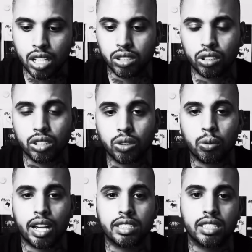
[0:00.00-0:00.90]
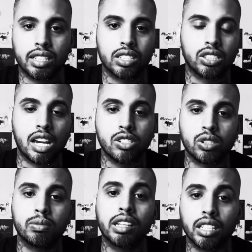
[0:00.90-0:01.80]
So this is why it's done in
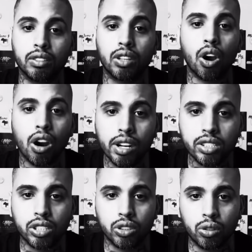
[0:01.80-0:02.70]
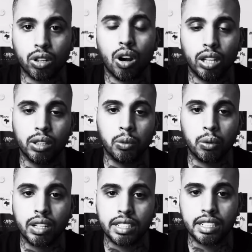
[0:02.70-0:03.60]
sessions, because if the artist can do it all in
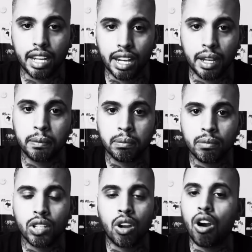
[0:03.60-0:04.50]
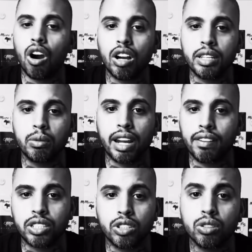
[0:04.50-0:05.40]
one day, all he would
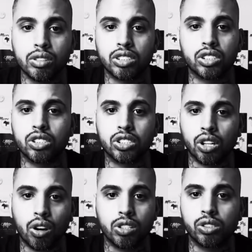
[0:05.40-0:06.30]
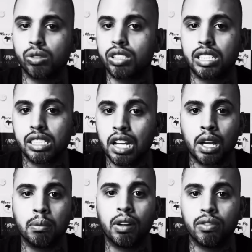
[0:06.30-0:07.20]
have to do is just charge you the
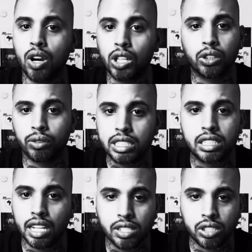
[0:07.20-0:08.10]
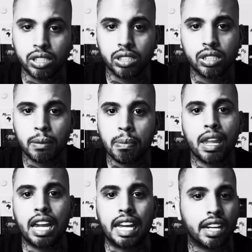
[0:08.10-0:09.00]
sum of all 3 sessions
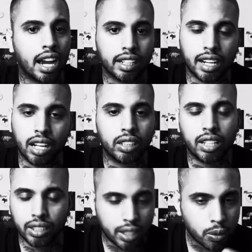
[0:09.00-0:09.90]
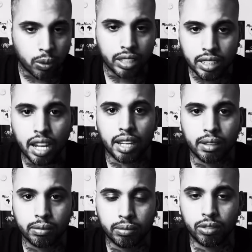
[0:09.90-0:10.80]
and knock it out in one day,
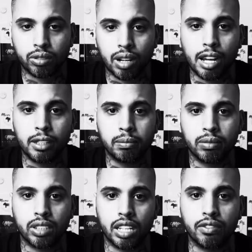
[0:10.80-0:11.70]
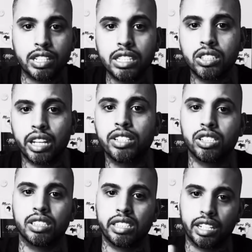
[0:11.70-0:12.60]
right? If each
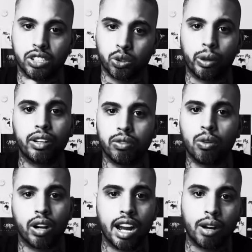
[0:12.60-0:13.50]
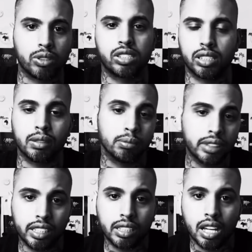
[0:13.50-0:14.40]
session takes 3 to 4 hours to
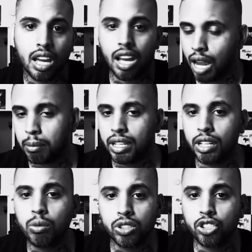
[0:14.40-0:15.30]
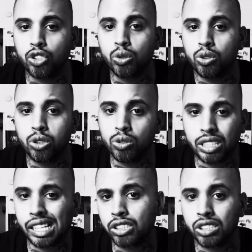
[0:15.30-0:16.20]
complete, I mean, he would just do 2
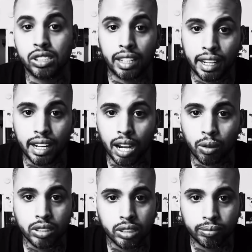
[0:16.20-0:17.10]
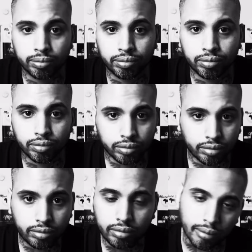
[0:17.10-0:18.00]
sessions in 8 hours
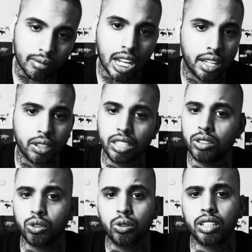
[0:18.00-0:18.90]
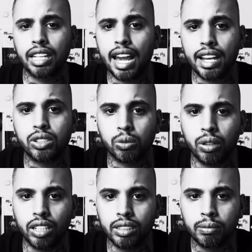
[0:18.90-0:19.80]
and then do the last
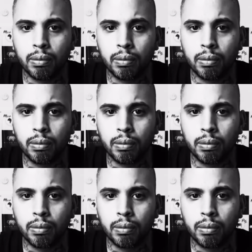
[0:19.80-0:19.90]
one